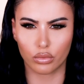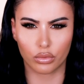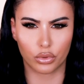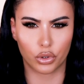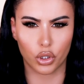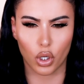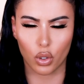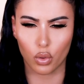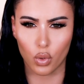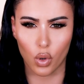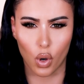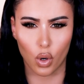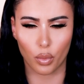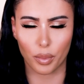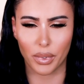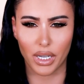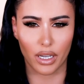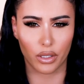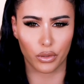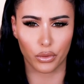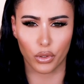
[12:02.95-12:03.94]
Don't quote
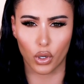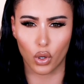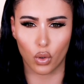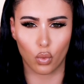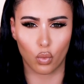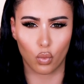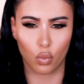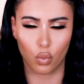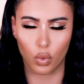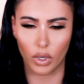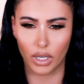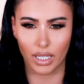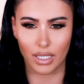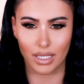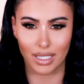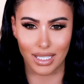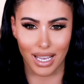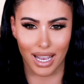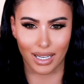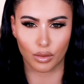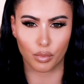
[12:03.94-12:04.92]
me. I don't know what
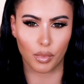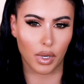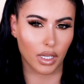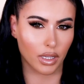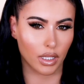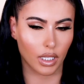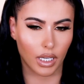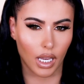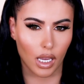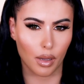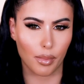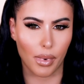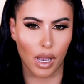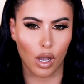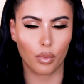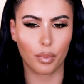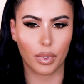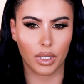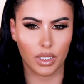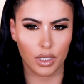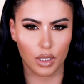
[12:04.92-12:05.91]
exact month it came
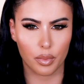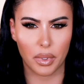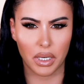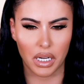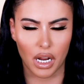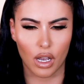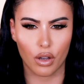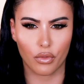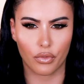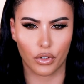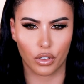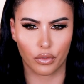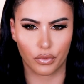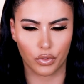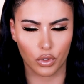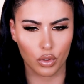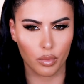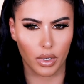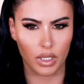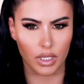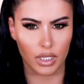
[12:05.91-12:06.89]
out, but it's been out for a
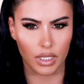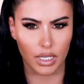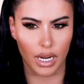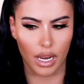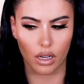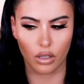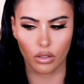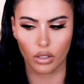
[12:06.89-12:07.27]
few months now.